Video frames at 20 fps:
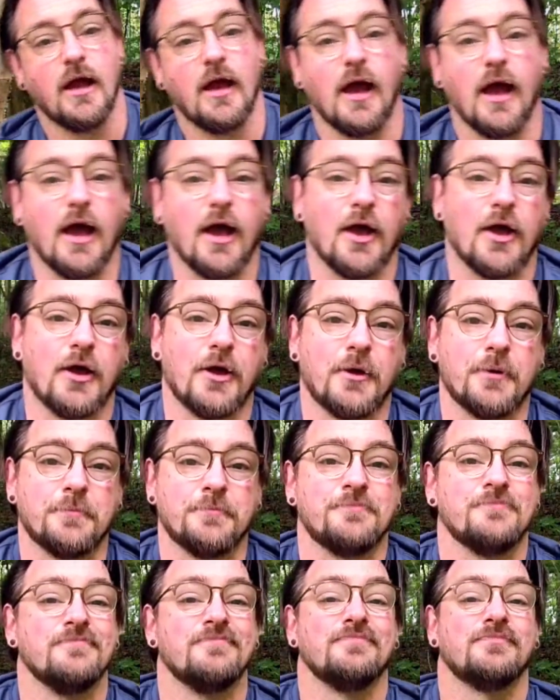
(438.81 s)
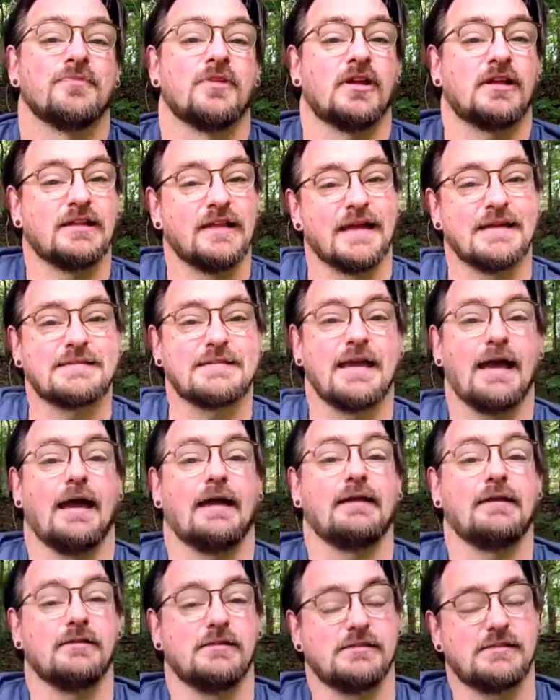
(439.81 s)
Collect it
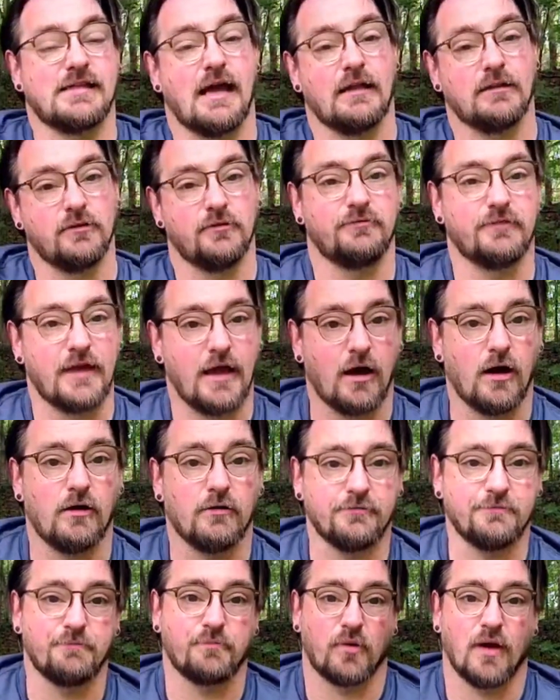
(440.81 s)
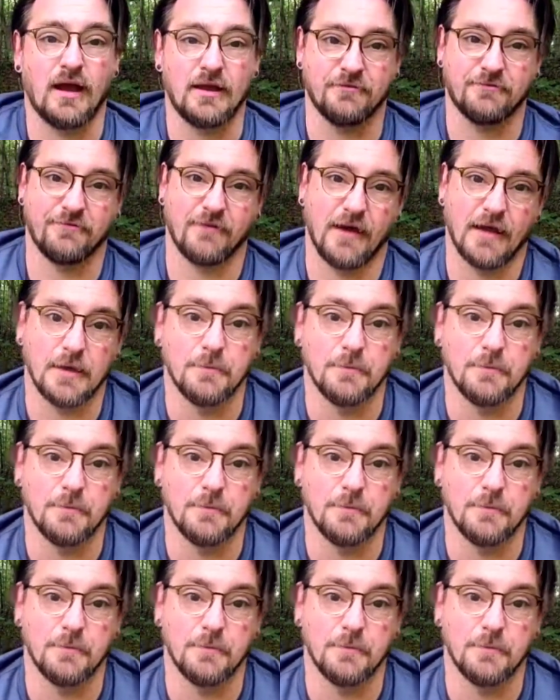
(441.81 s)
and you'll start a lovely hot, bright fire.